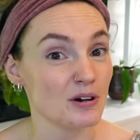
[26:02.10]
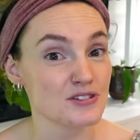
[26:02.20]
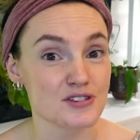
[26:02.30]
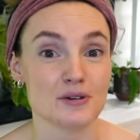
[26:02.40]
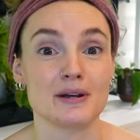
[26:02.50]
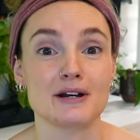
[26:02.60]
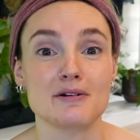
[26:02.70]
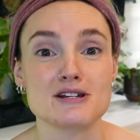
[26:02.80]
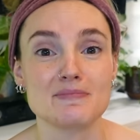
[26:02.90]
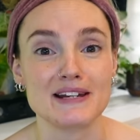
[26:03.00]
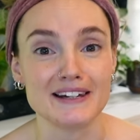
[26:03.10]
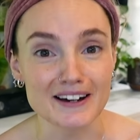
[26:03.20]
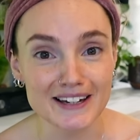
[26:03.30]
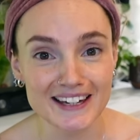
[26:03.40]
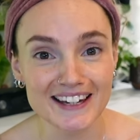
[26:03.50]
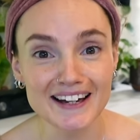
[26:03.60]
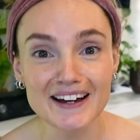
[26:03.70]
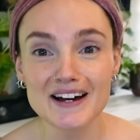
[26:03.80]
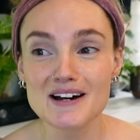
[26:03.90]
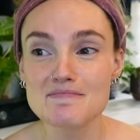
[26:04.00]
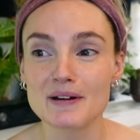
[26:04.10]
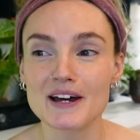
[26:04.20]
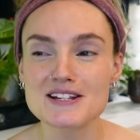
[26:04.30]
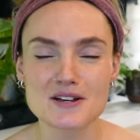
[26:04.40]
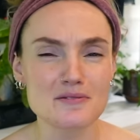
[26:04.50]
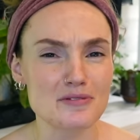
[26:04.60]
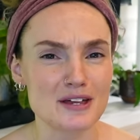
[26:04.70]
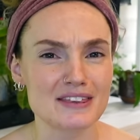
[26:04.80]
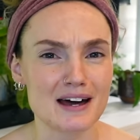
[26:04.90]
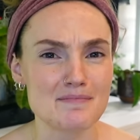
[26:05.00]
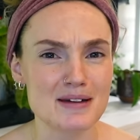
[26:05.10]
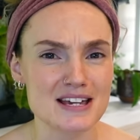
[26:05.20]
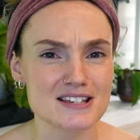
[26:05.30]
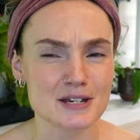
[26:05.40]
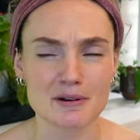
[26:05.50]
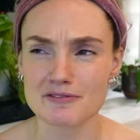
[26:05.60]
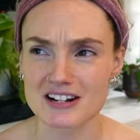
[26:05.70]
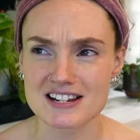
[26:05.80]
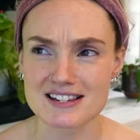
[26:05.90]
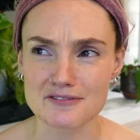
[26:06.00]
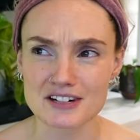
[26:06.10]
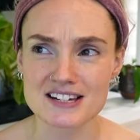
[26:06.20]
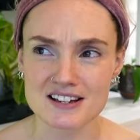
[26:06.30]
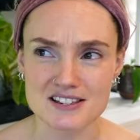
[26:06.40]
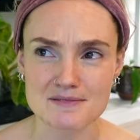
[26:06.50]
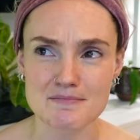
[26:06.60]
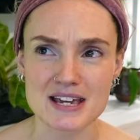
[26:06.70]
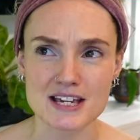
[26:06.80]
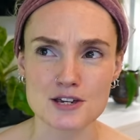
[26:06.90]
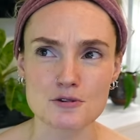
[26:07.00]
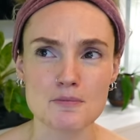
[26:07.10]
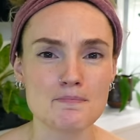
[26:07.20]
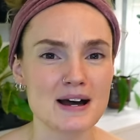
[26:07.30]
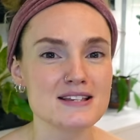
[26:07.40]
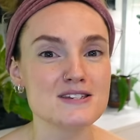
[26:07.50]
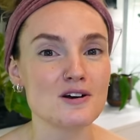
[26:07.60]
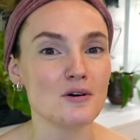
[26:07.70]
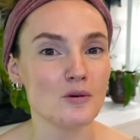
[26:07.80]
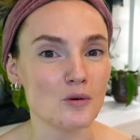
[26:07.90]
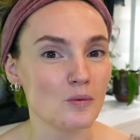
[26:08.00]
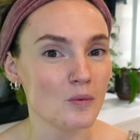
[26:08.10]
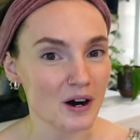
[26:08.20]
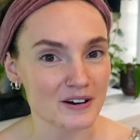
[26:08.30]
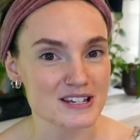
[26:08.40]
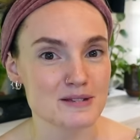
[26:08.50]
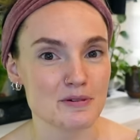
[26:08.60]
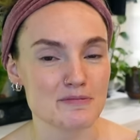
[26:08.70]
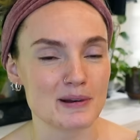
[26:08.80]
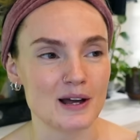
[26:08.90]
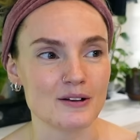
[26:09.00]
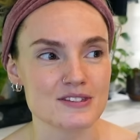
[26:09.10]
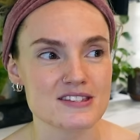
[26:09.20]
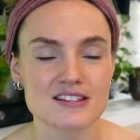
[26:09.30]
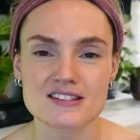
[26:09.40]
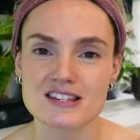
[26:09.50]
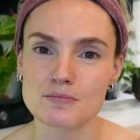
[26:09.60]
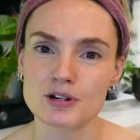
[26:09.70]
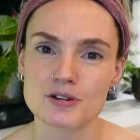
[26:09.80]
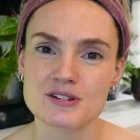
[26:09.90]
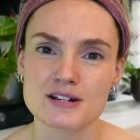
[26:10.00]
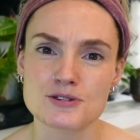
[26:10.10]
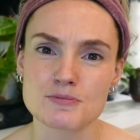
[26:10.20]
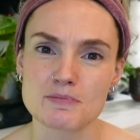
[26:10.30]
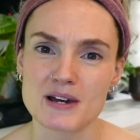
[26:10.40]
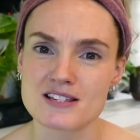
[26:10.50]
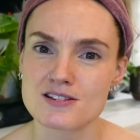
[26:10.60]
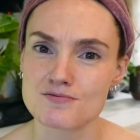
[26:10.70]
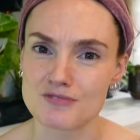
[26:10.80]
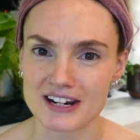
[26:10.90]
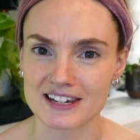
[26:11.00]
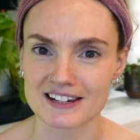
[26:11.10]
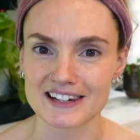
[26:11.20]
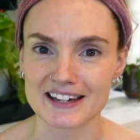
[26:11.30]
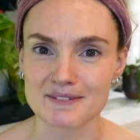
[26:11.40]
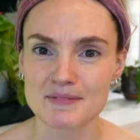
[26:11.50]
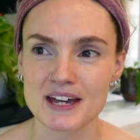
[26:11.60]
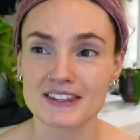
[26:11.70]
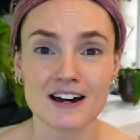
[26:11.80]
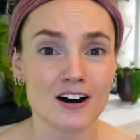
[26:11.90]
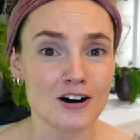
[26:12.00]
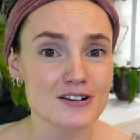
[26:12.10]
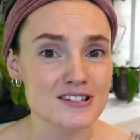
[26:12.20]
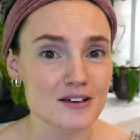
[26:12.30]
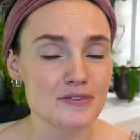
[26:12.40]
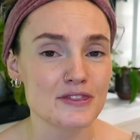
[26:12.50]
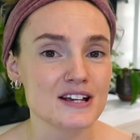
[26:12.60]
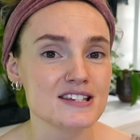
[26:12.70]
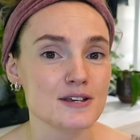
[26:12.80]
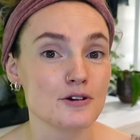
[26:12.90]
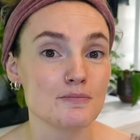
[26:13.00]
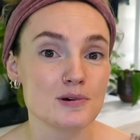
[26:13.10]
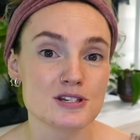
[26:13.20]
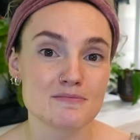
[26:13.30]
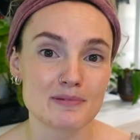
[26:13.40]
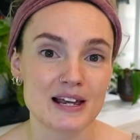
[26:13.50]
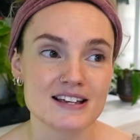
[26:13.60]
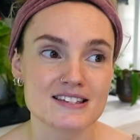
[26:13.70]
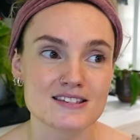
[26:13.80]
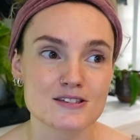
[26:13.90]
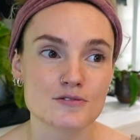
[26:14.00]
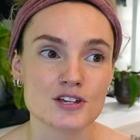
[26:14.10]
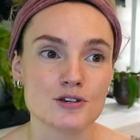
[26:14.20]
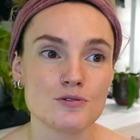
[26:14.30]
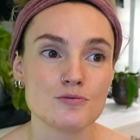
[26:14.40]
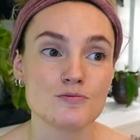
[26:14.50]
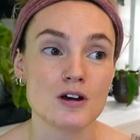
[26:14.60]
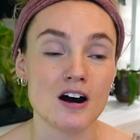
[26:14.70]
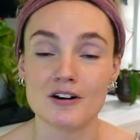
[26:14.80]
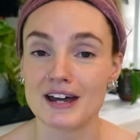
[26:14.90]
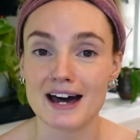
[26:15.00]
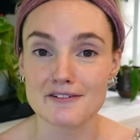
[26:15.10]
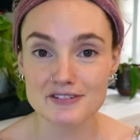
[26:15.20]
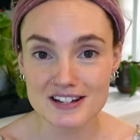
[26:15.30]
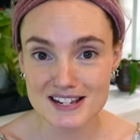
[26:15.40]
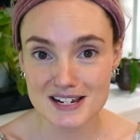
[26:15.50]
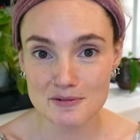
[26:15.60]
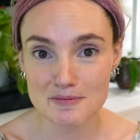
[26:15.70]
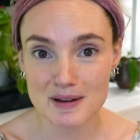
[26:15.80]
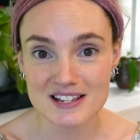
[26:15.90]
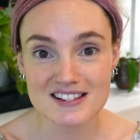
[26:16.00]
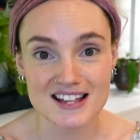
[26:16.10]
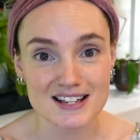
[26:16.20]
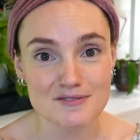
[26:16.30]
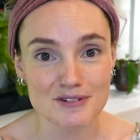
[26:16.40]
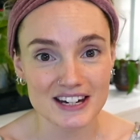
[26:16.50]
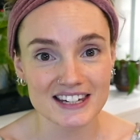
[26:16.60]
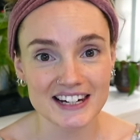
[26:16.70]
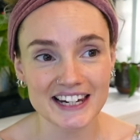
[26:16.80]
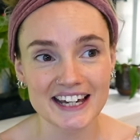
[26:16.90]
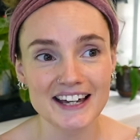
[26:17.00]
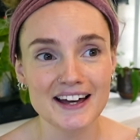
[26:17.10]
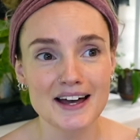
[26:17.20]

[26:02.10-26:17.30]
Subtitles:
are so incredibly lucky. But I don't think that makes you, in fact, it definitely doesn't make you better or worse with plants than someone who deals with pests regularly. There are certain things that you can put in place so that you aren't having to deal with pests as regularly,